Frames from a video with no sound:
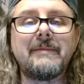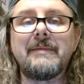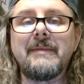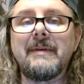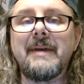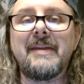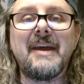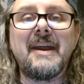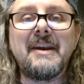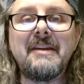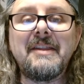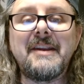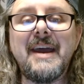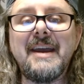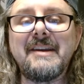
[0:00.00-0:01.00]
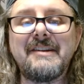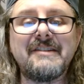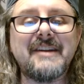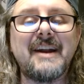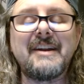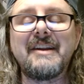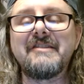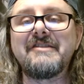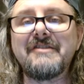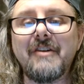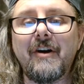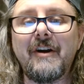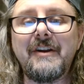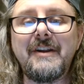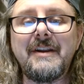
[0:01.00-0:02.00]
At the end of the day, you just got to get
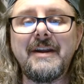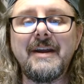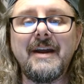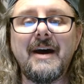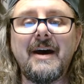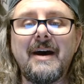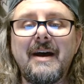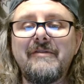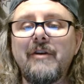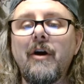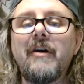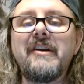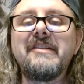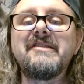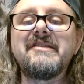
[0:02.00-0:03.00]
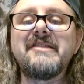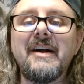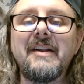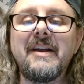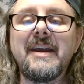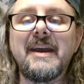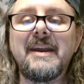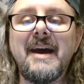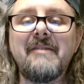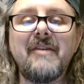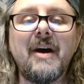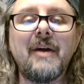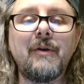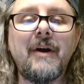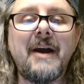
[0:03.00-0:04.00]
started. If you're already selling and have
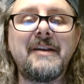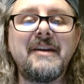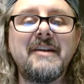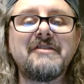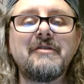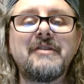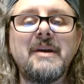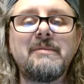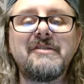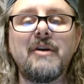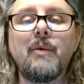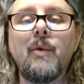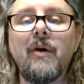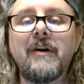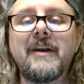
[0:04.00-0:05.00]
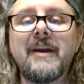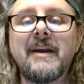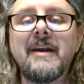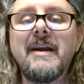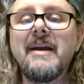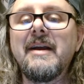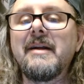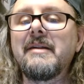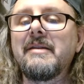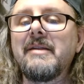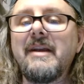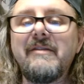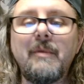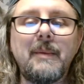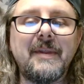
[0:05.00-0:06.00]
other ideas or tips that are working,
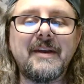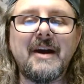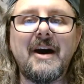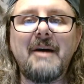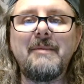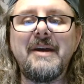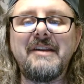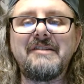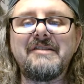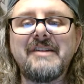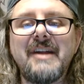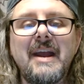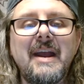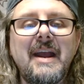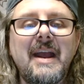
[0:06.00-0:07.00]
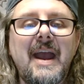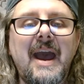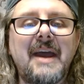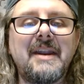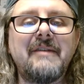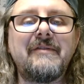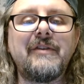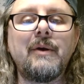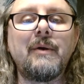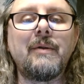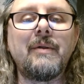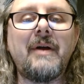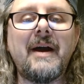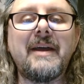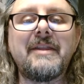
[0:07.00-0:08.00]
leave them in the comments. And if you
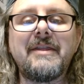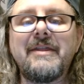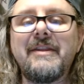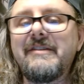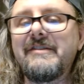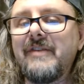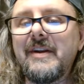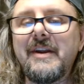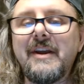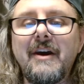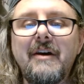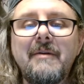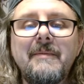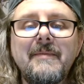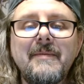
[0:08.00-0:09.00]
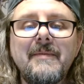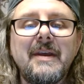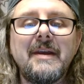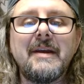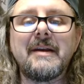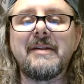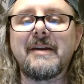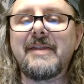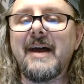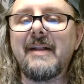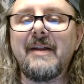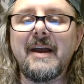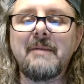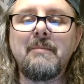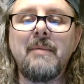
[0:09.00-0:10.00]
like this video, click that
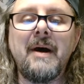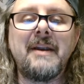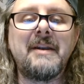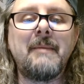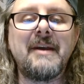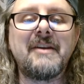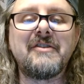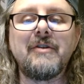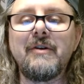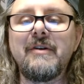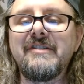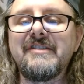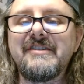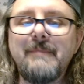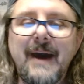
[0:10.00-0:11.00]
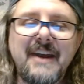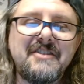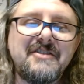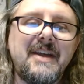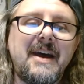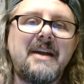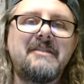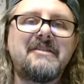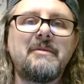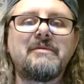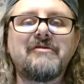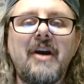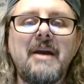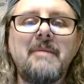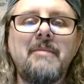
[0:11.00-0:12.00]
like button and make sure you smash that
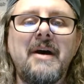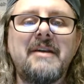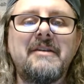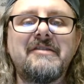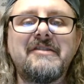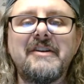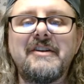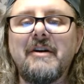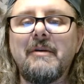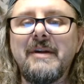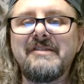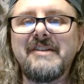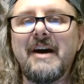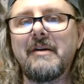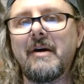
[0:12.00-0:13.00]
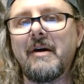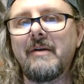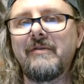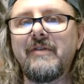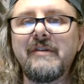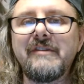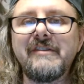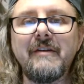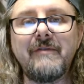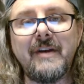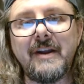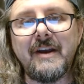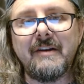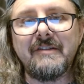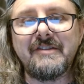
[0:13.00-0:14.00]
subscribe button so you don't miss out on future
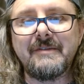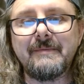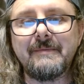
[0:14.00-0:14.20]
videos.